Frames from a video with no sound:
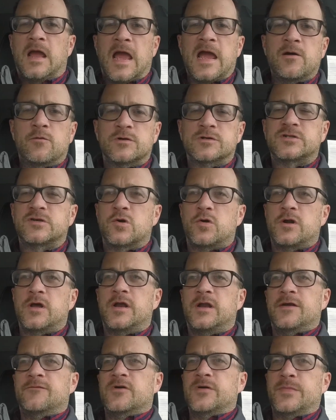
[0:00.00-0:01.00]
Hey, what's going
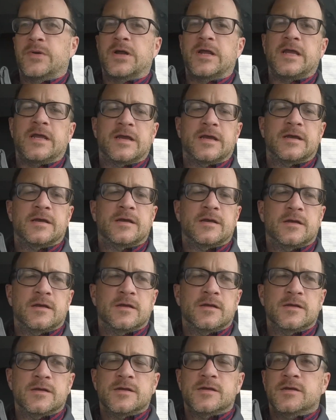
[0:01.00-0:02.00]
on, everybody?
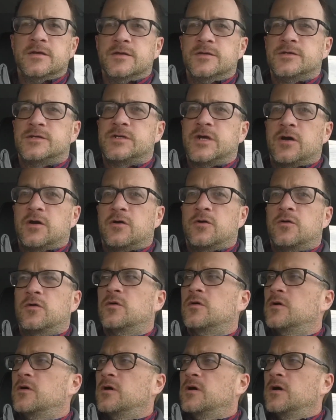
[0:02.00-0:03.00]
So,
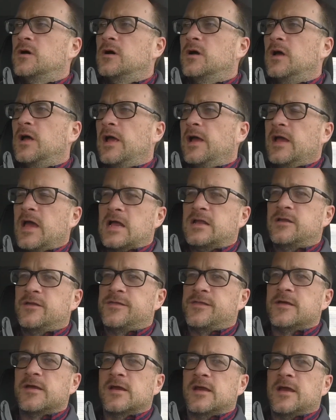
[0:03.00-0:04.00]
I got to
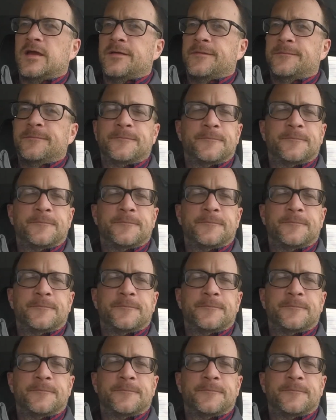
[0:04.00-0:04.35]
thinking